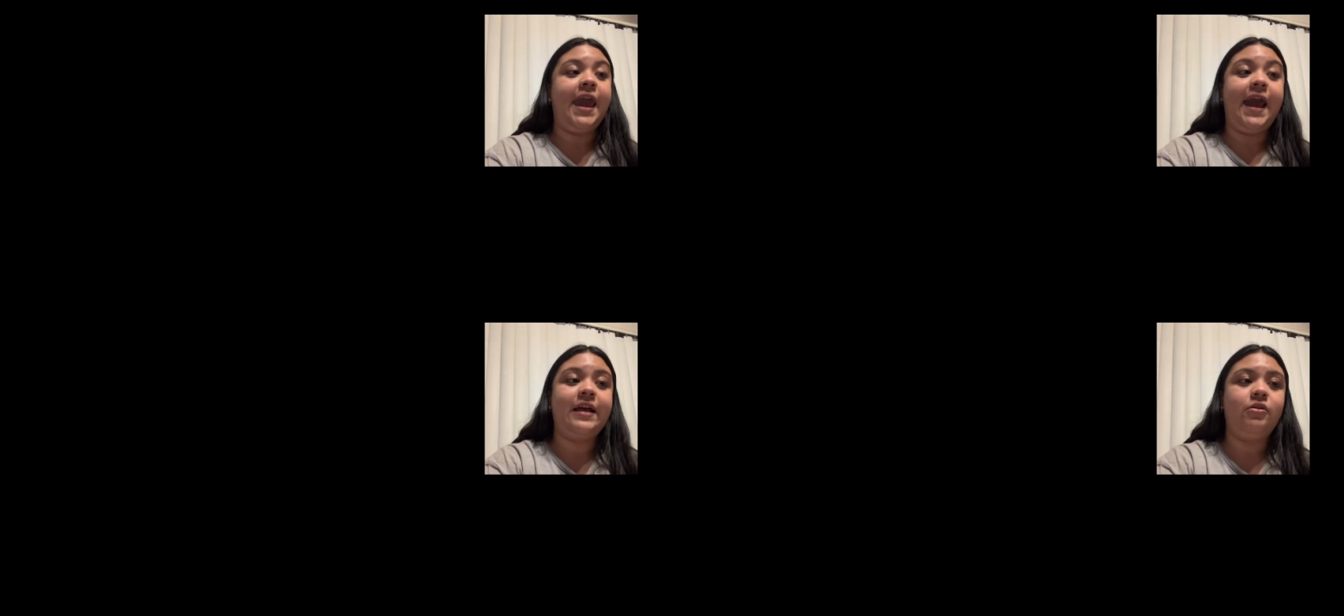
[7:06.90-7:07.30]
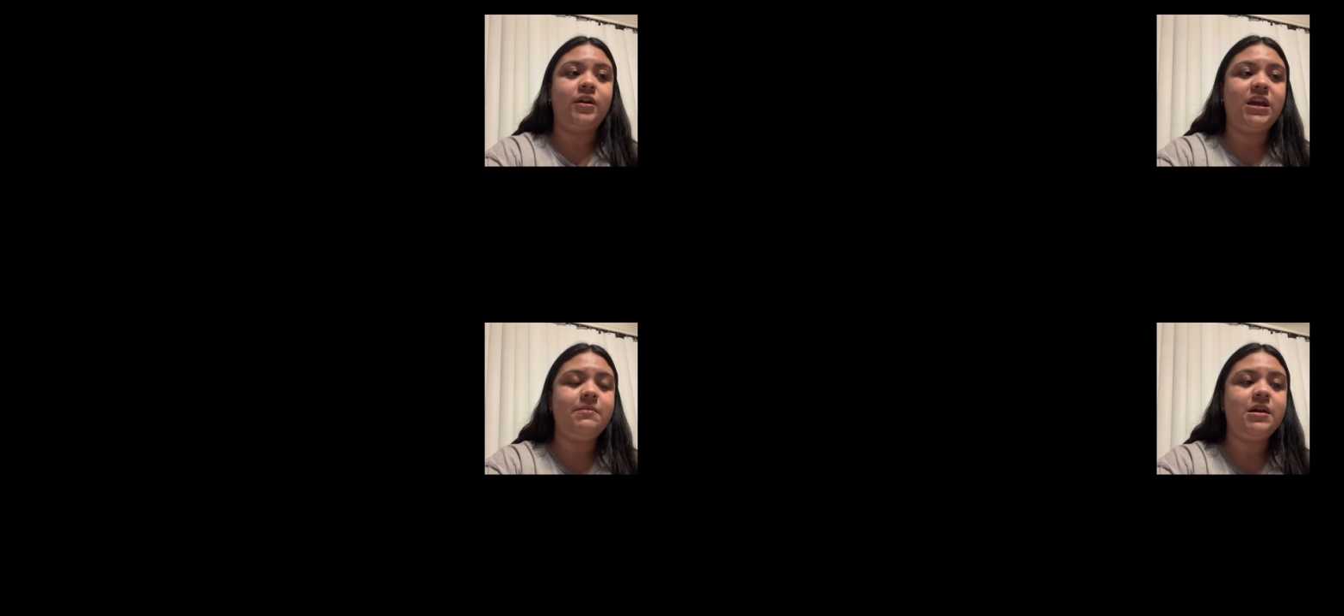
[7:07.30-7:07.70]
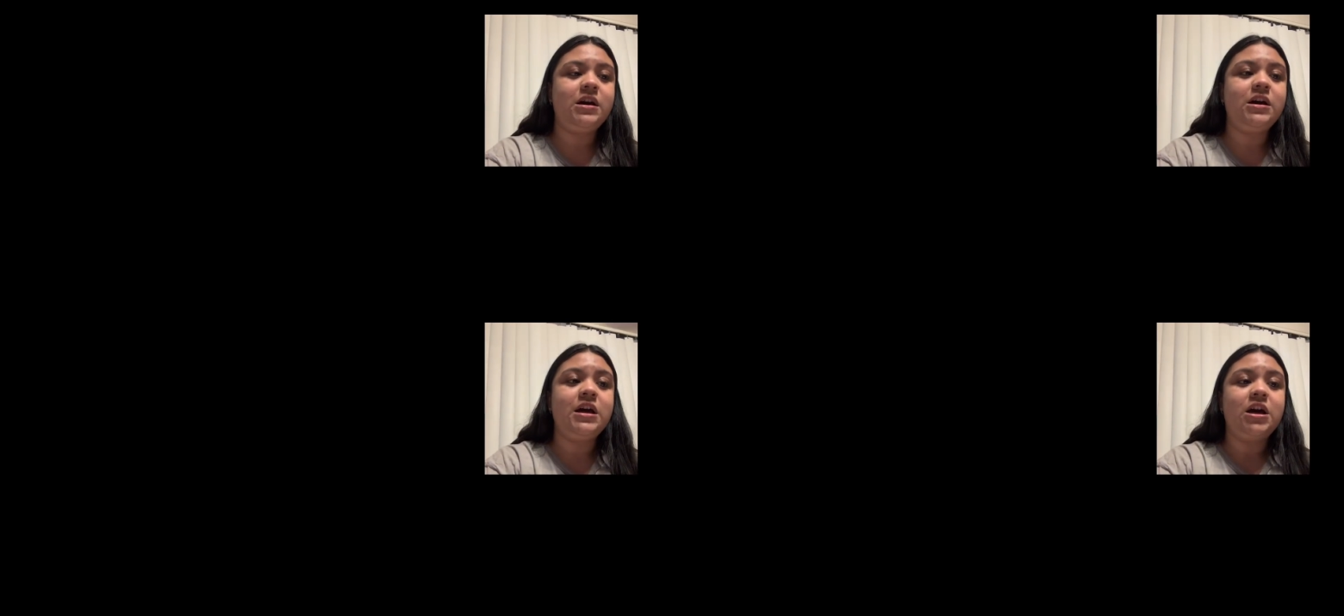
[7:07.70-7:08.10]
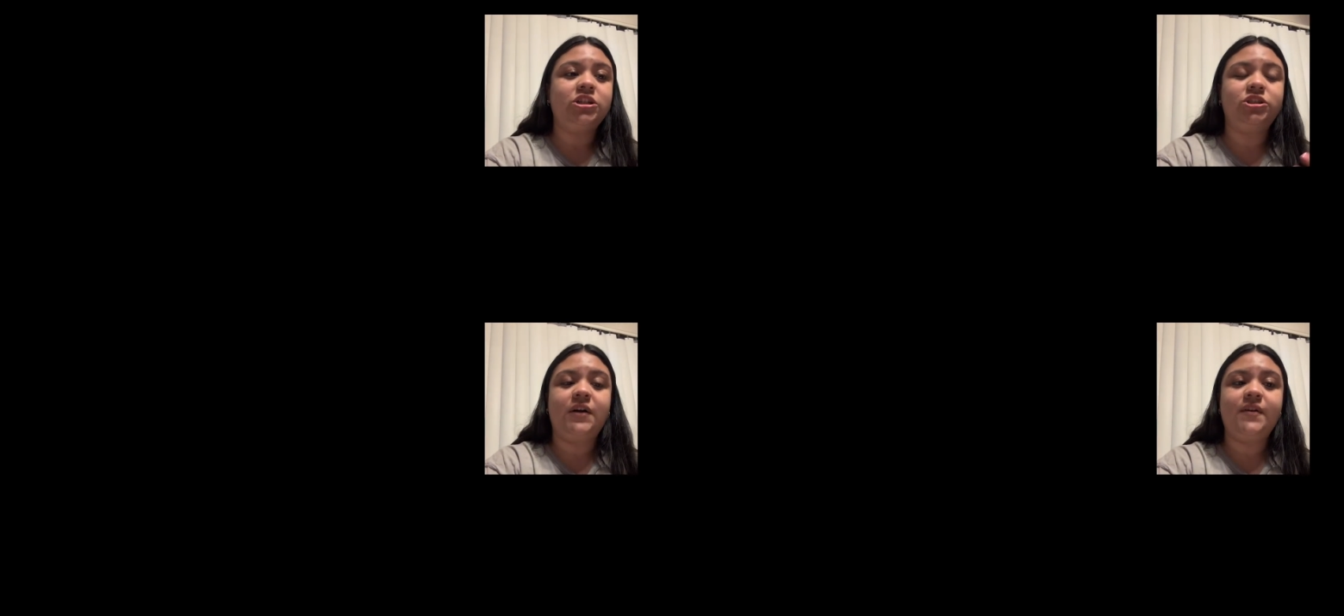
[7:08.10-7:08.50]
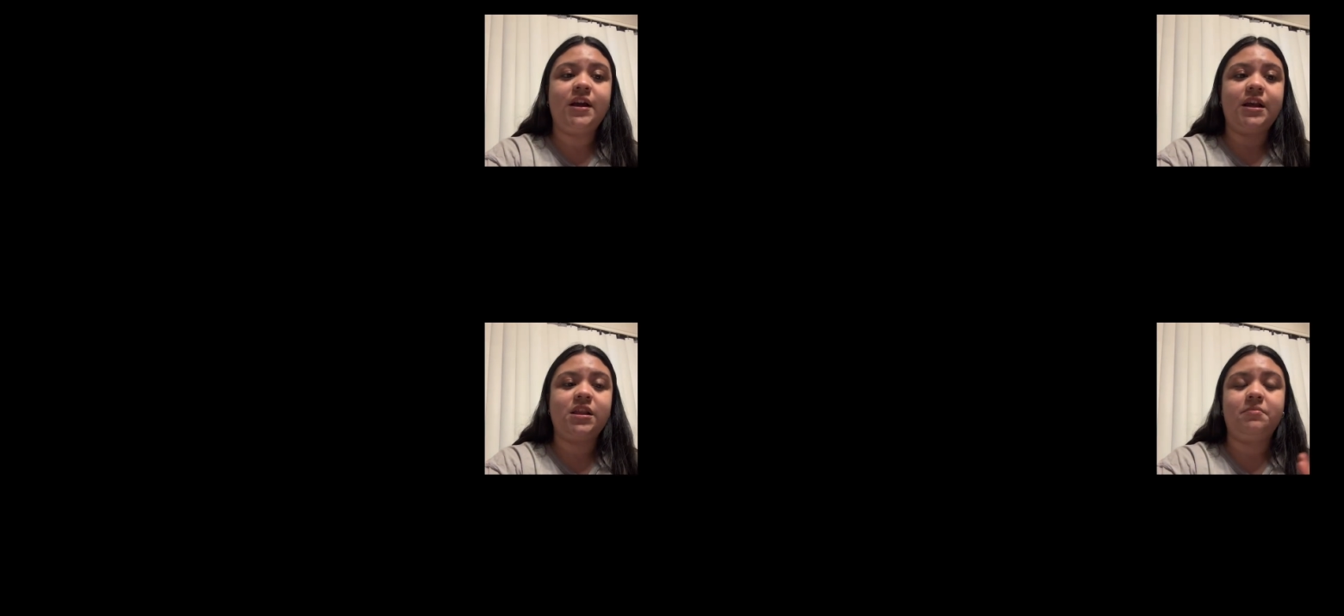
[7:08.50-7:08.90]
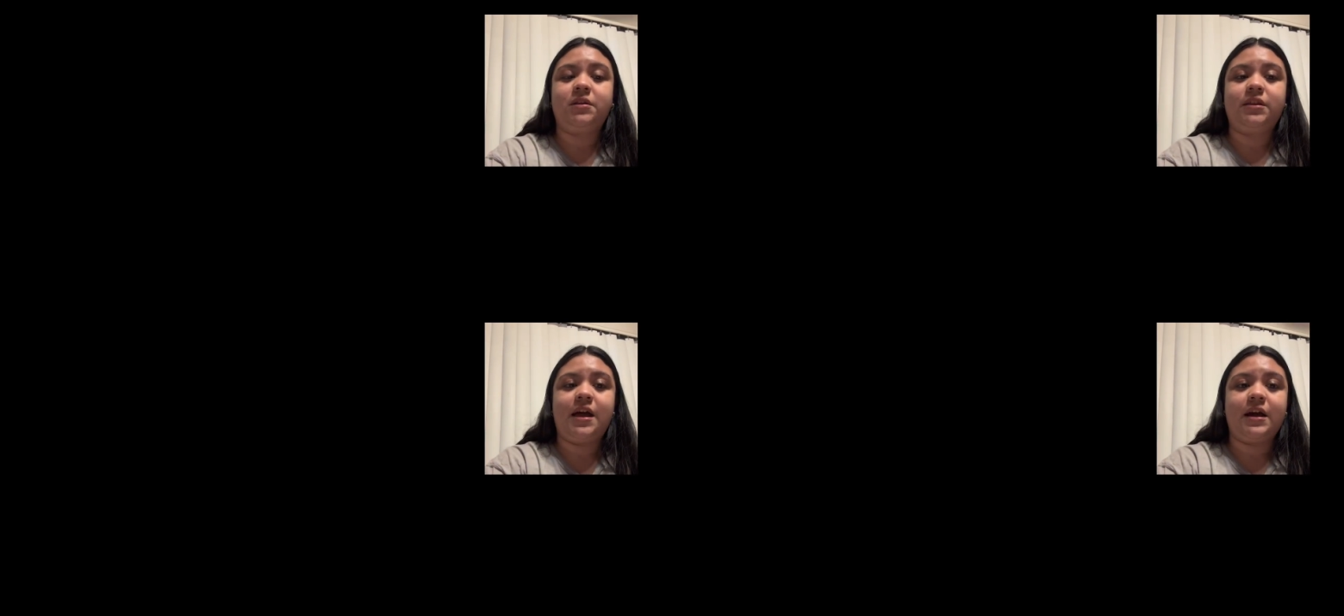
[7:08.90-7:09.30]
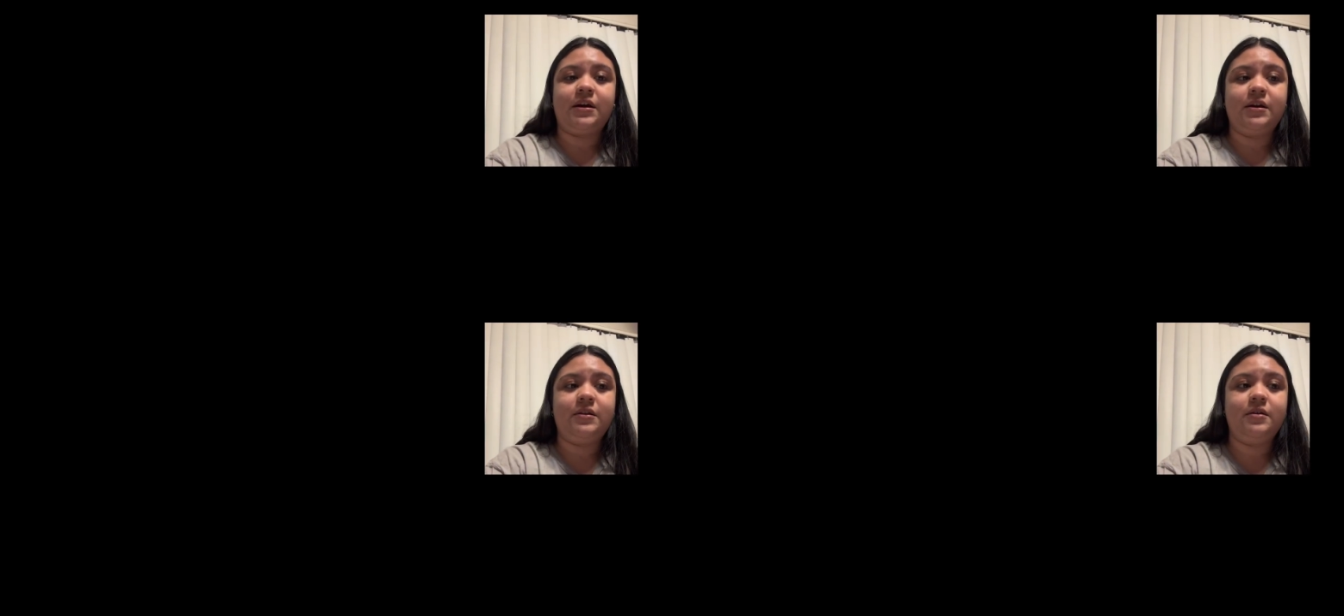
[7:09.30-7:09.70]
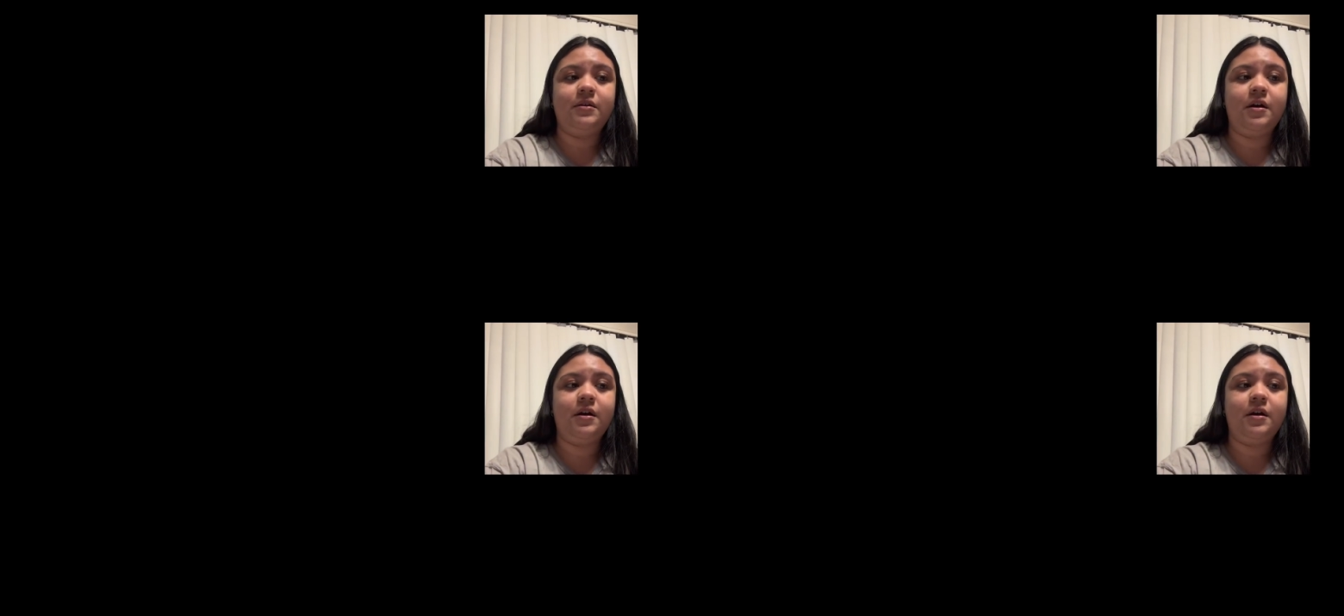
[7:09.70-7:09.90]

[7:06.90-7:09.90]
And leukemia is not something that could